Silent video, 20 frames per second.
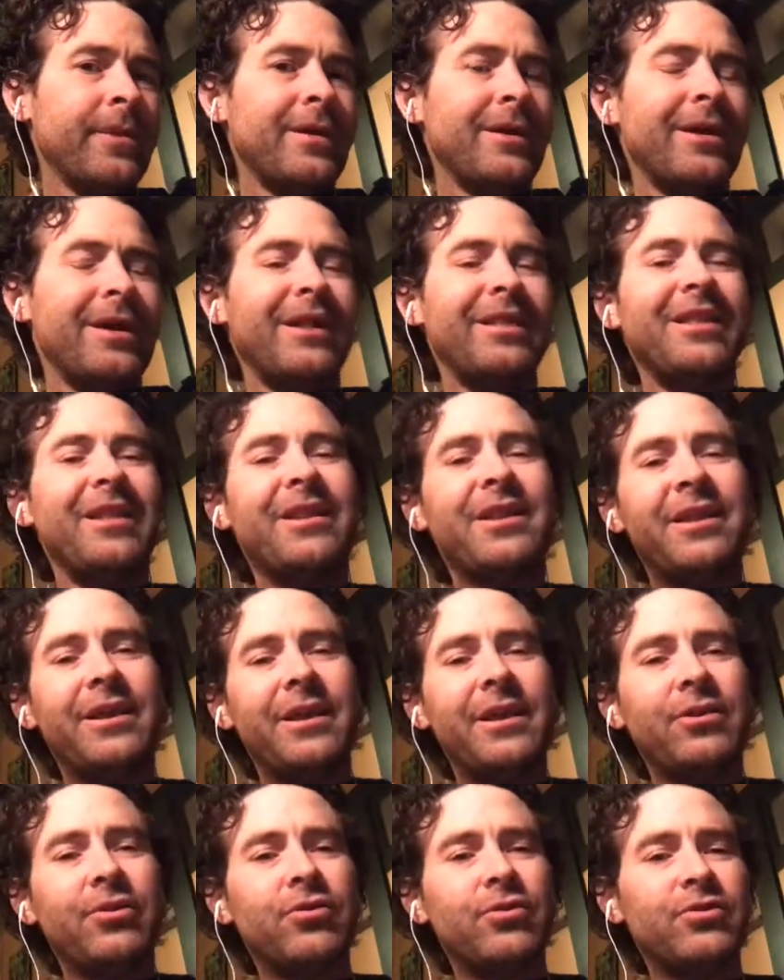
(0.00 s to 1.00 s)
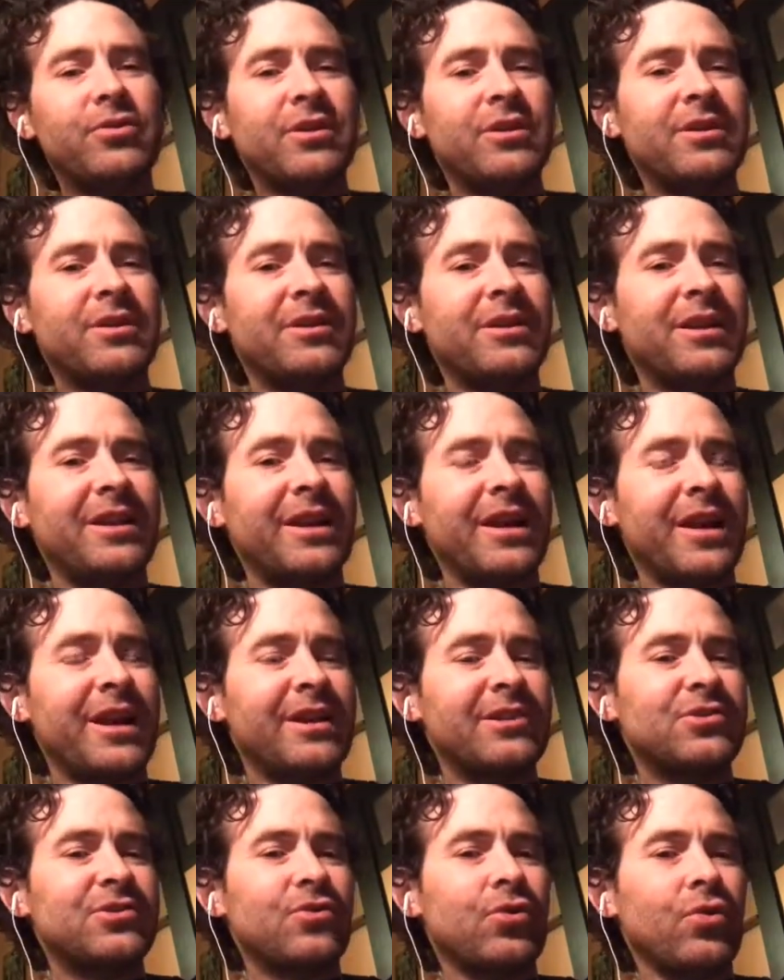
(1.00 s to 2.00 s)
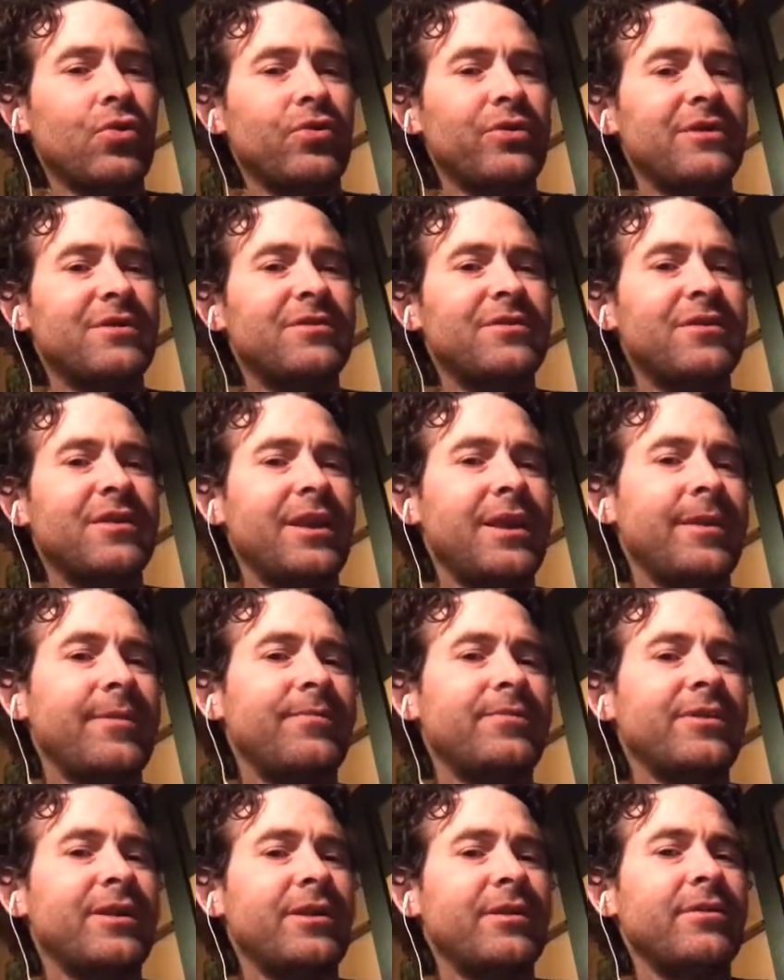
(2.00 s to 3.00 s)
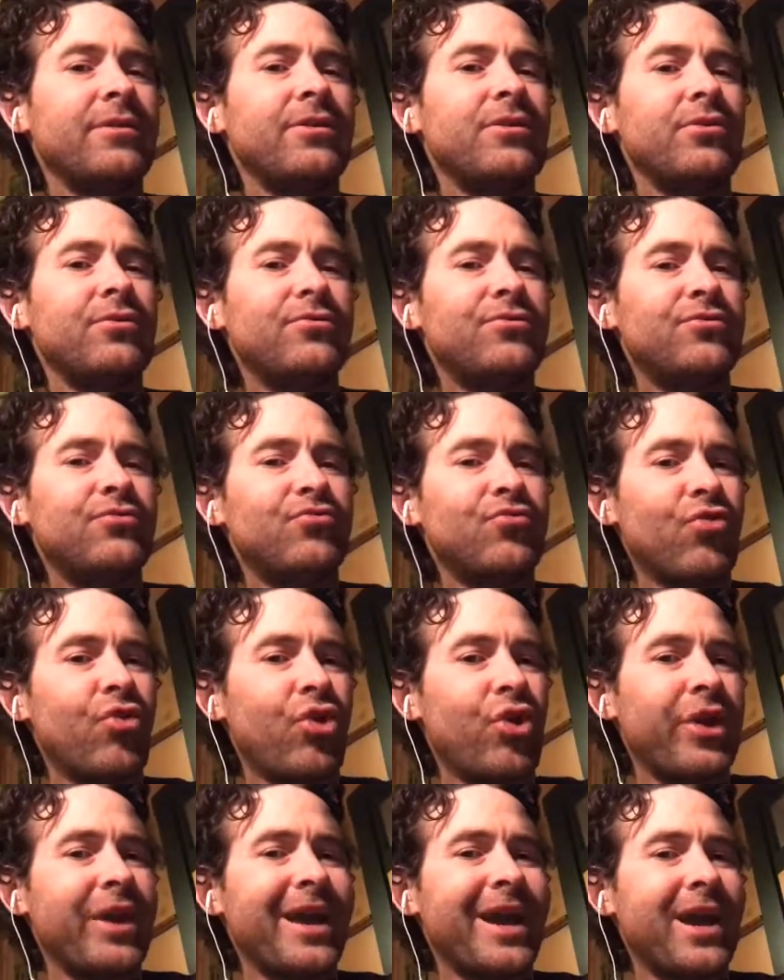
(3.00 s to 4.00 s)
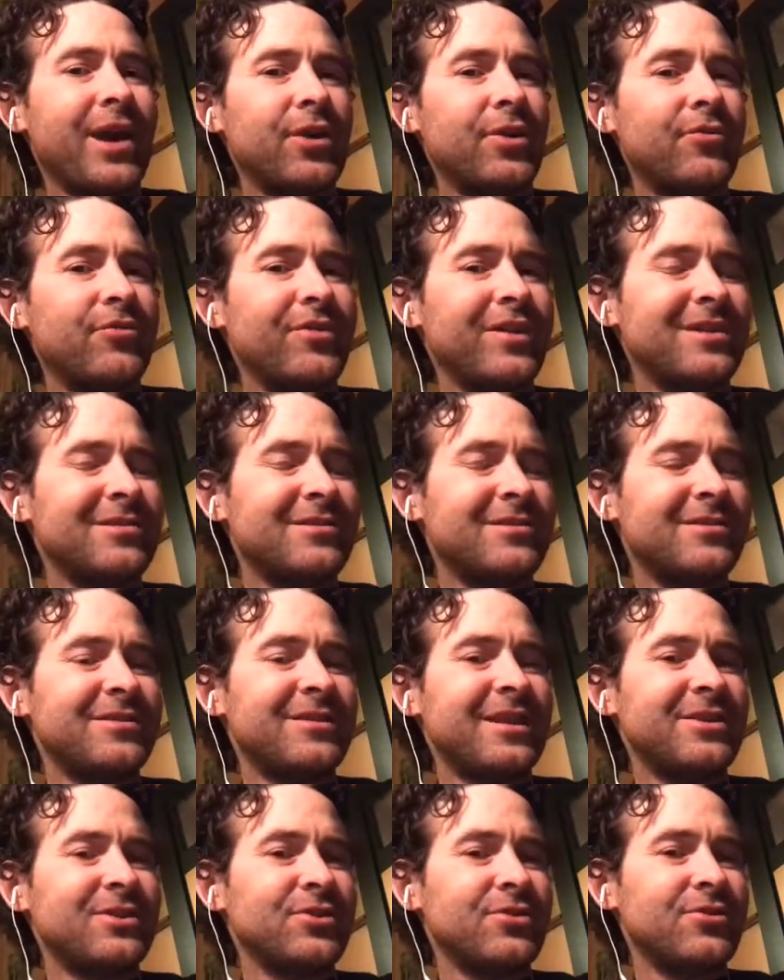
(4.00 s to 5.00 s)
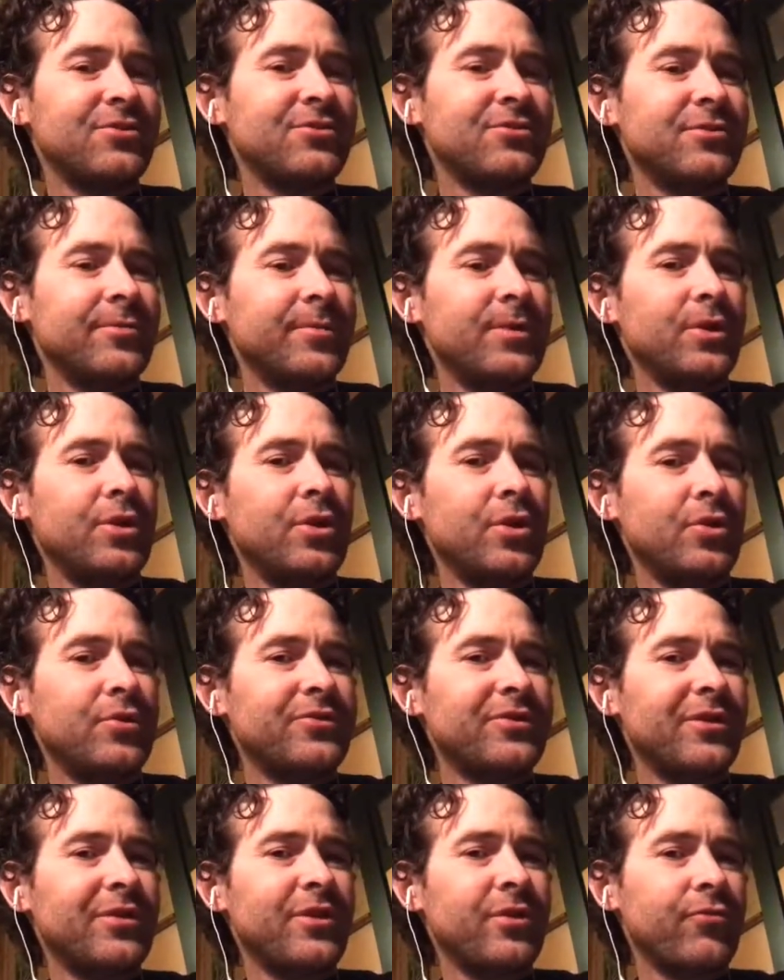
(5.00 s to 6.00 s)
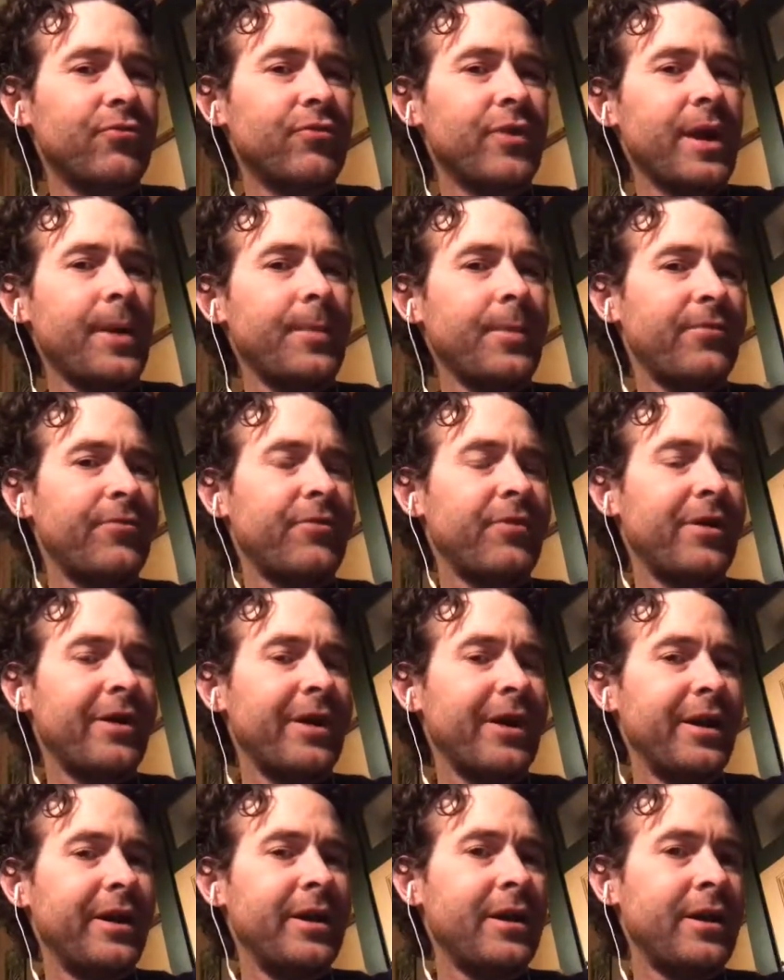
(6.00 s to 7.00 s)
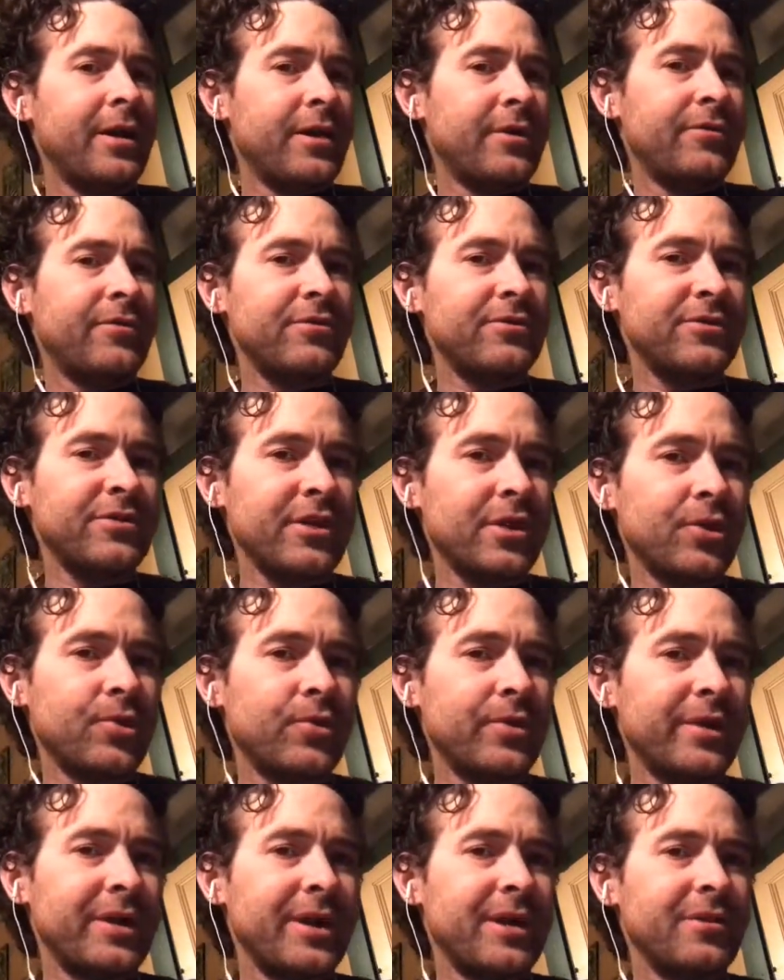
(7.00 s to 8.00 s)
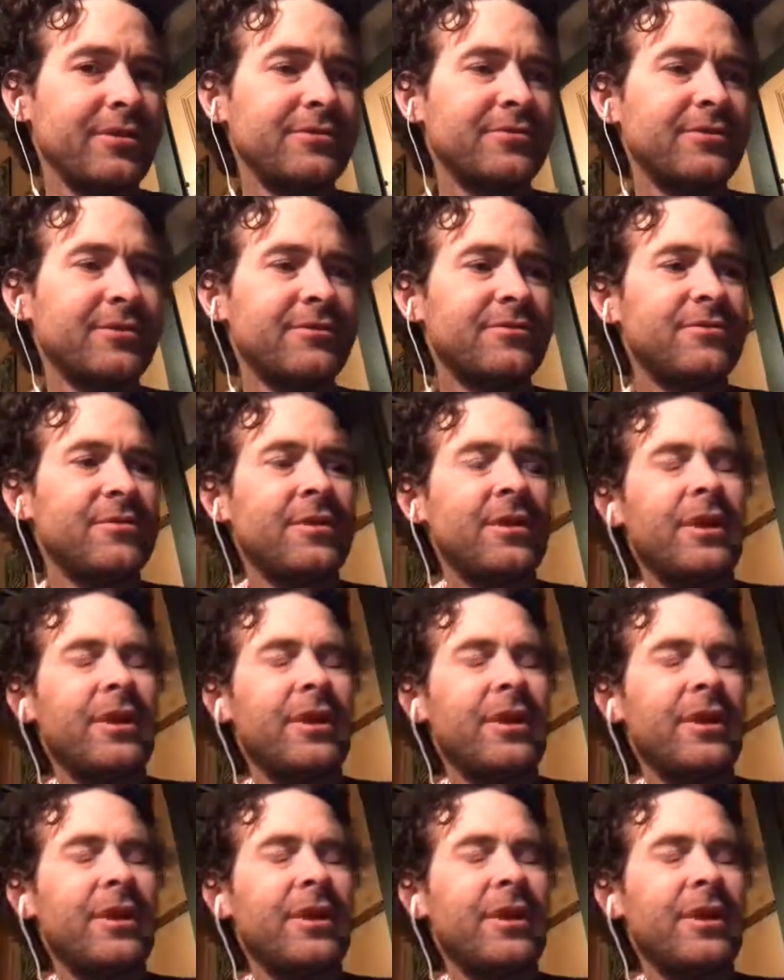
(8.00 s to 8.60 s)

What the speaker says: And then he interconnects all these themes that he's drawing out of existentialism and notes how they ramify for psychoanalysis.